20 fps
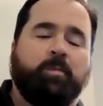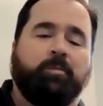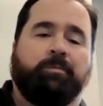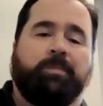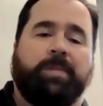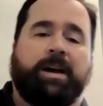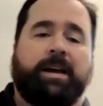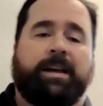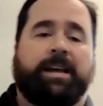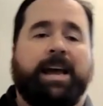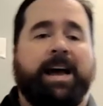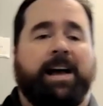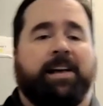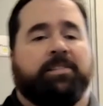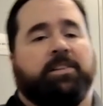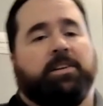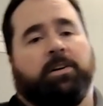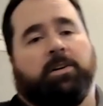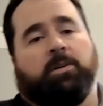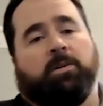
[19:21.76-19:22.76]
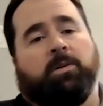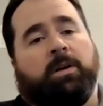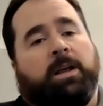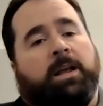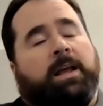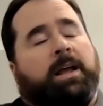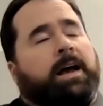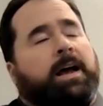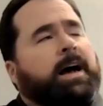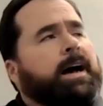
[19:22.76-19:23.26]
But yeah, so
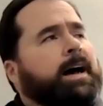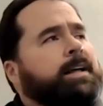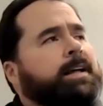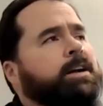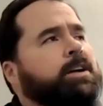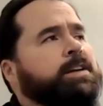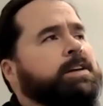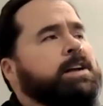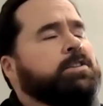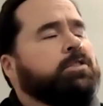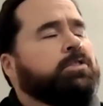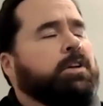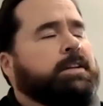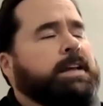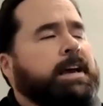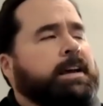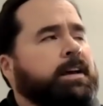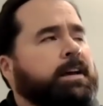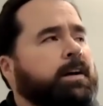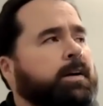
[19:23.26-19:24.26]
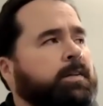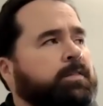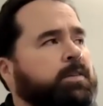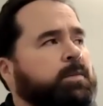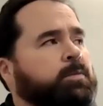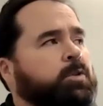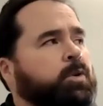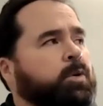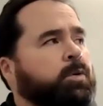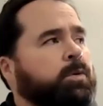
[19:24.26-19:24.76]
your teachers will take you on
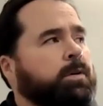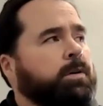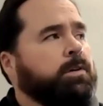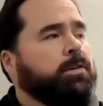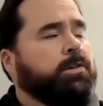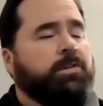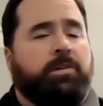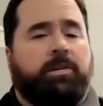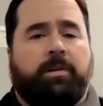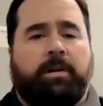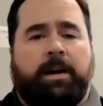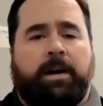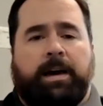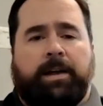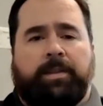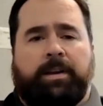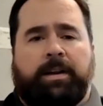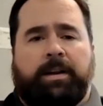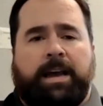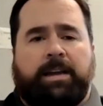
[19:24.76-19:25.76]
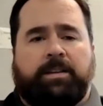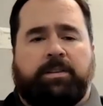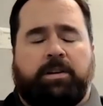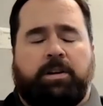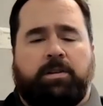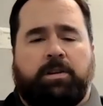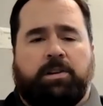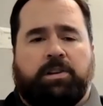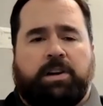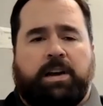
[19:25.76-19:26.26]
some tours the day
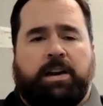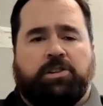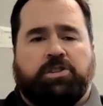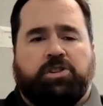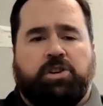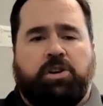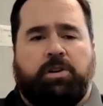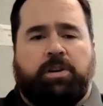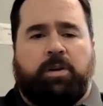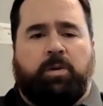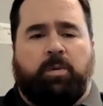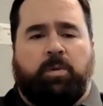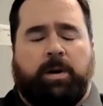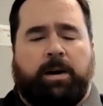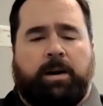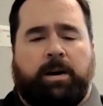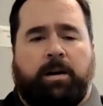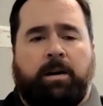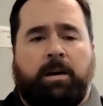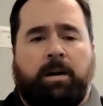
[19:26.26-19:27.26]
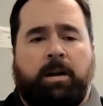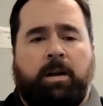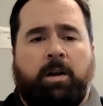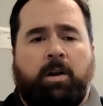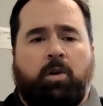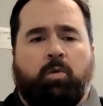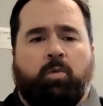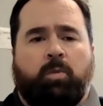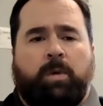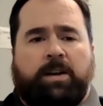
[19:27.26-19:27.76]
too, just kind of show you where
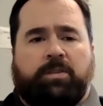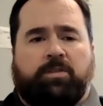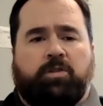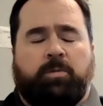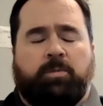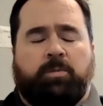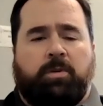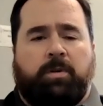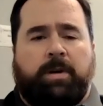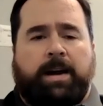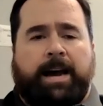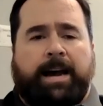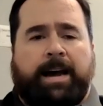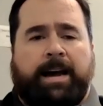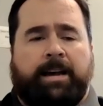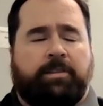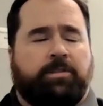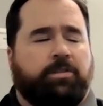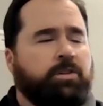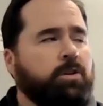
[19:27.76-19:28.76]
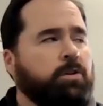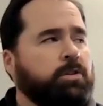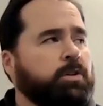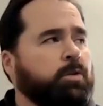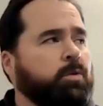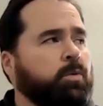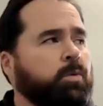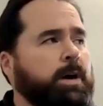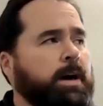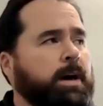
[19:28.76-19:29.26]
restrooms are at, show
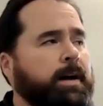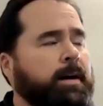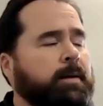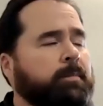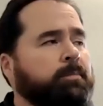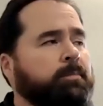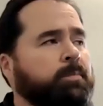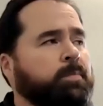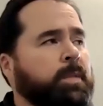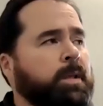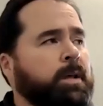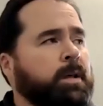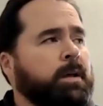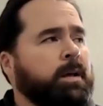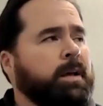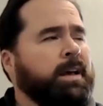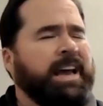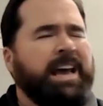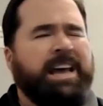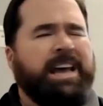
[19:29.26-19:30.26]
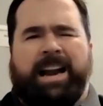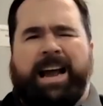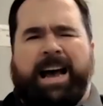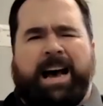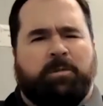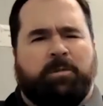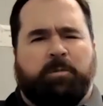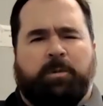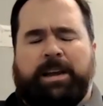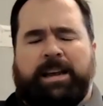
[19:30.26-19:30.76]
you in and
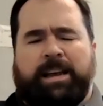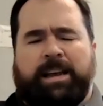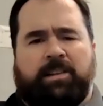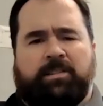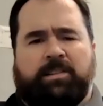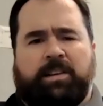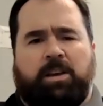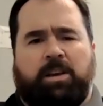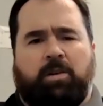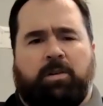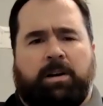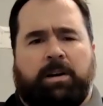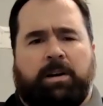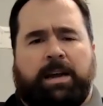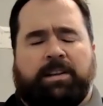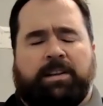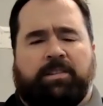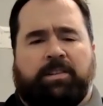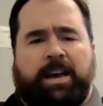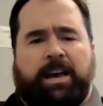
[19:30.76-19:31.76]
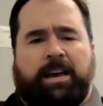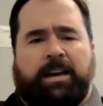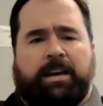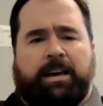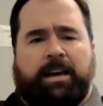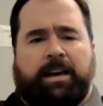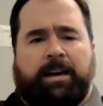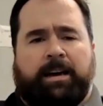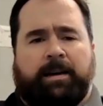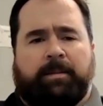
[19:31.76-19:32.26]
out pretty easy. It's like
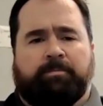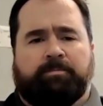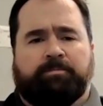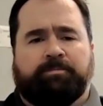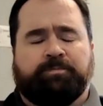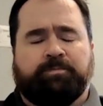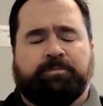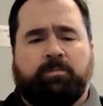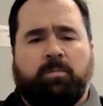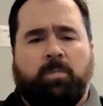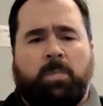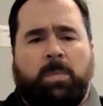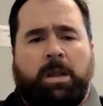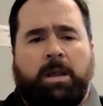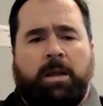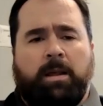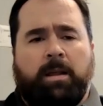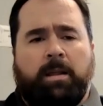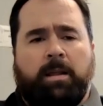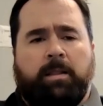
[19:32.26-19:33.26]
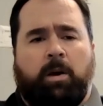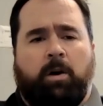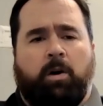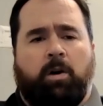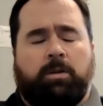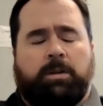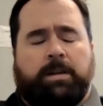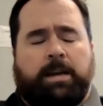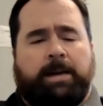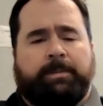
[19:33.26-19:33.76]
the
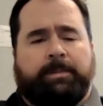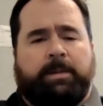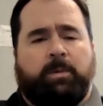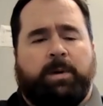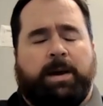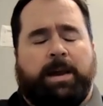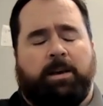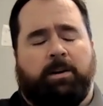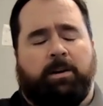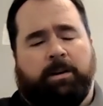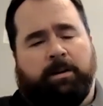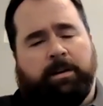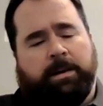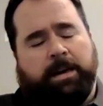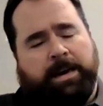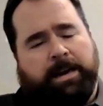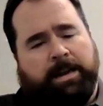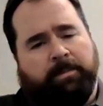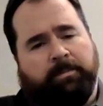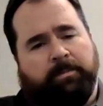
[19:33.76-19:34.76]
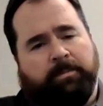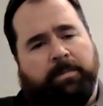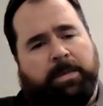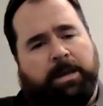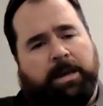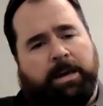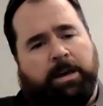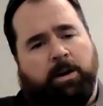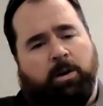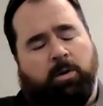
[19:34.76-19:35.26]
old timey way you could kind
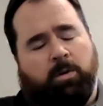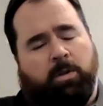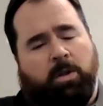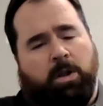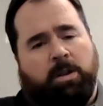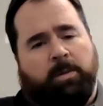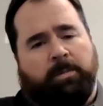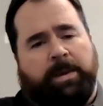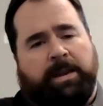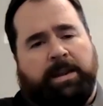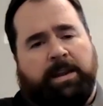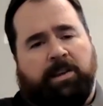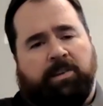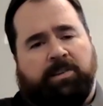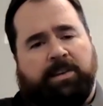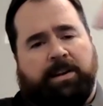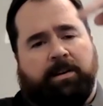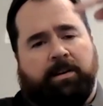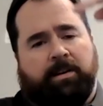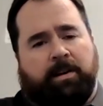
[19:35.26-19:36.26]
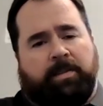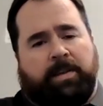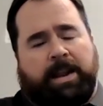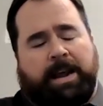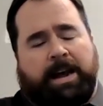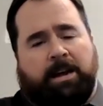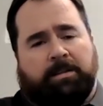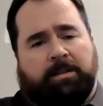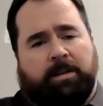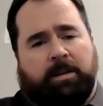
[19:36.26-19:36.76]
of go along the media center and then
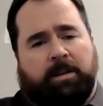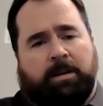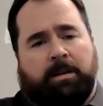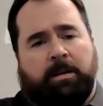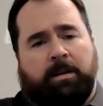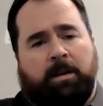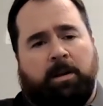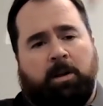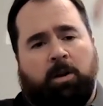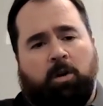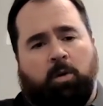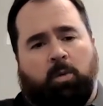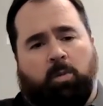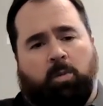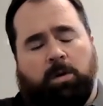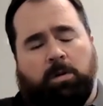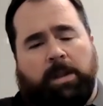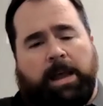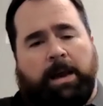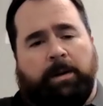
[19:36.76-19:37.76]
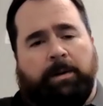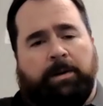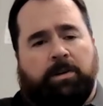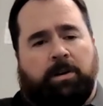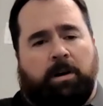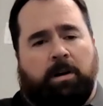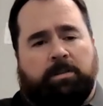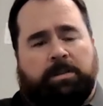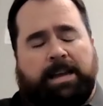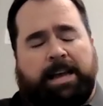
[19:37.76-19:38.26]
out the world language
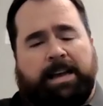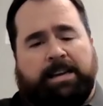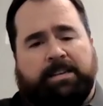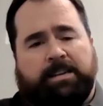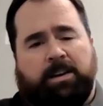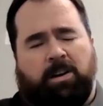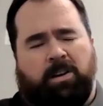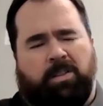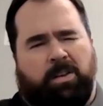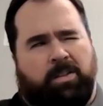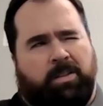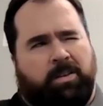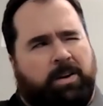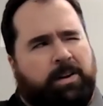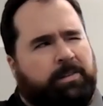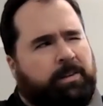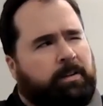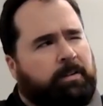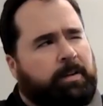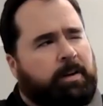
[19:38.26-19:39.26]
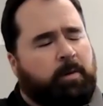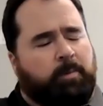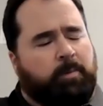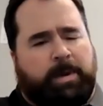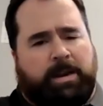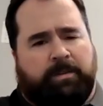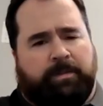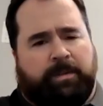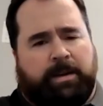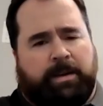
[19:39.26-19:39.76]
halls to exit, although there is a little
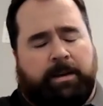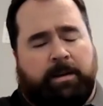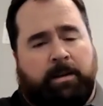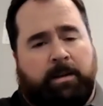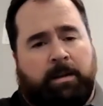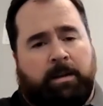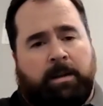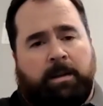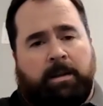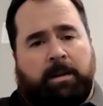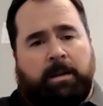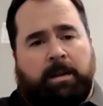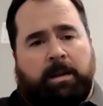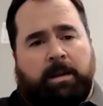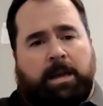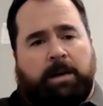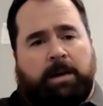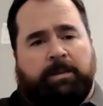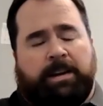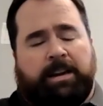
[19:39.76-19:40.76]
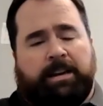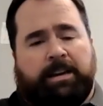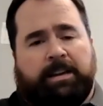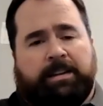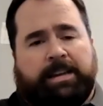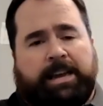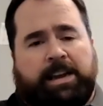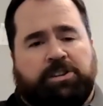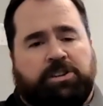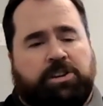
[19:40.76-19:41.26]
bit of an
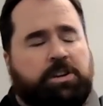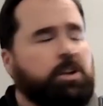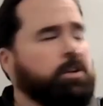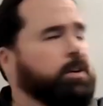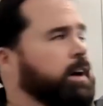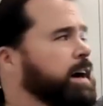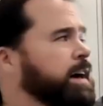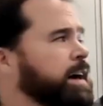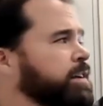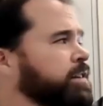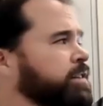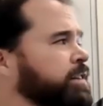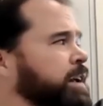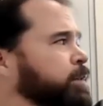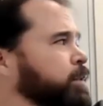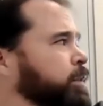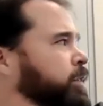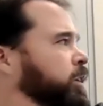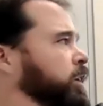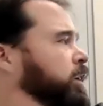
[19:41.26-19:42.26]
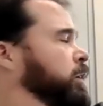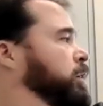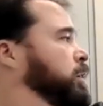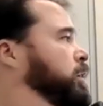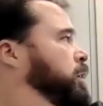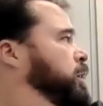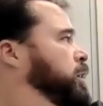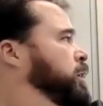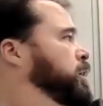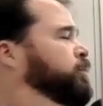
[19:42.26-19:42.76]
indentation. You can kind of see where they're
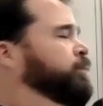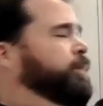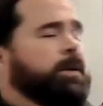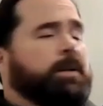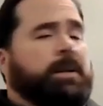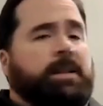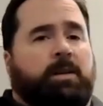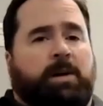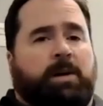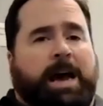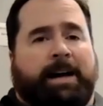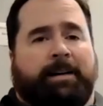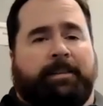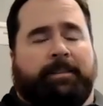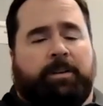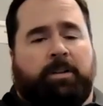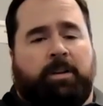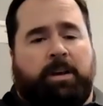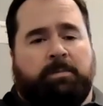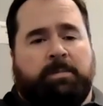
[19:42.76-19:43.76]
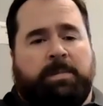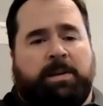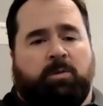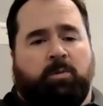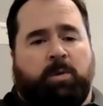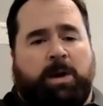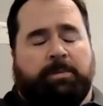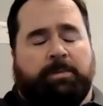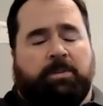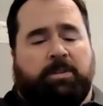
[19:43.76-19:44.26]
building if you look at Miss
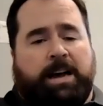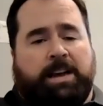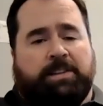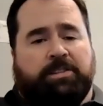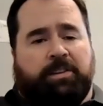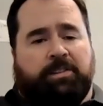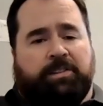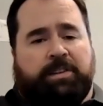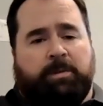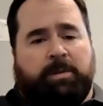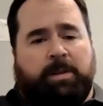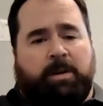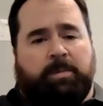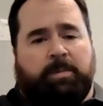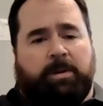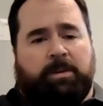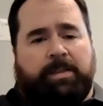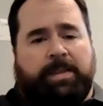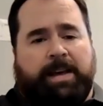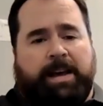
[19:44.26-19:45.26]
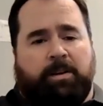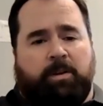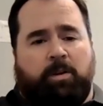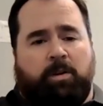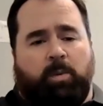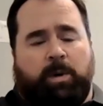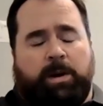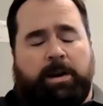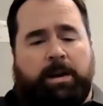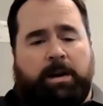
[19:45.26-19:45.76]
Webb's class, you can see where they're building that
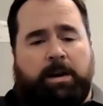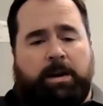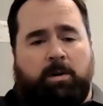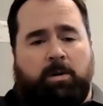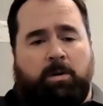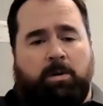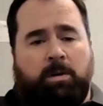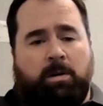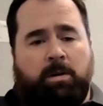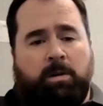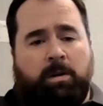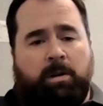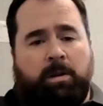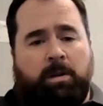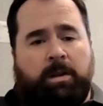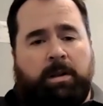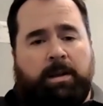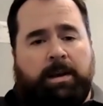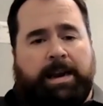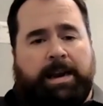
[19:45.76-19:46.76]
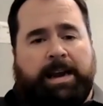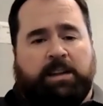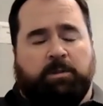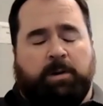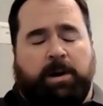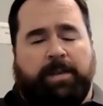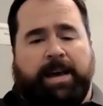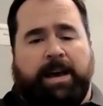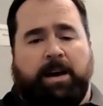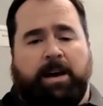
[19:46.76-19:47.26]
new window. And that's
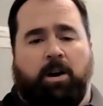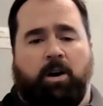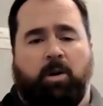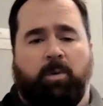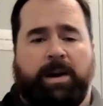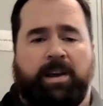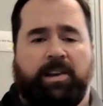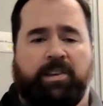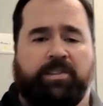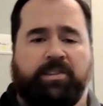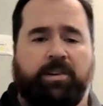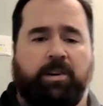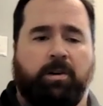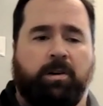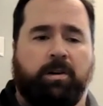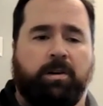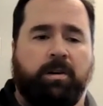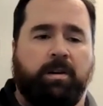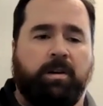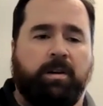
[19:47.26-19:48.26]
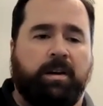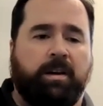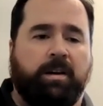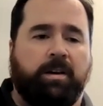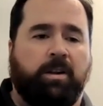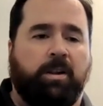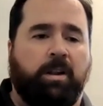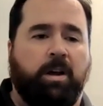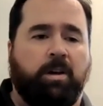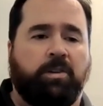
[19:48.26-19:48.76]
why that hallway is still
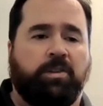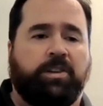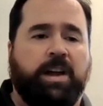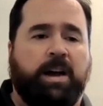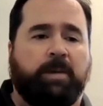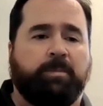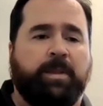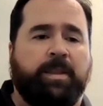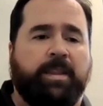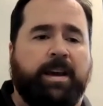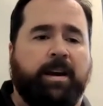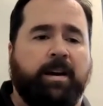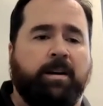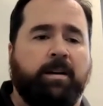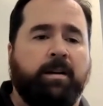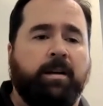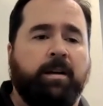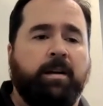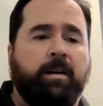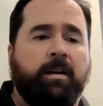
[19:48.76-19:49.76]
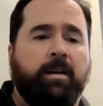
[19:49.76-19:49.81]
closed up in there.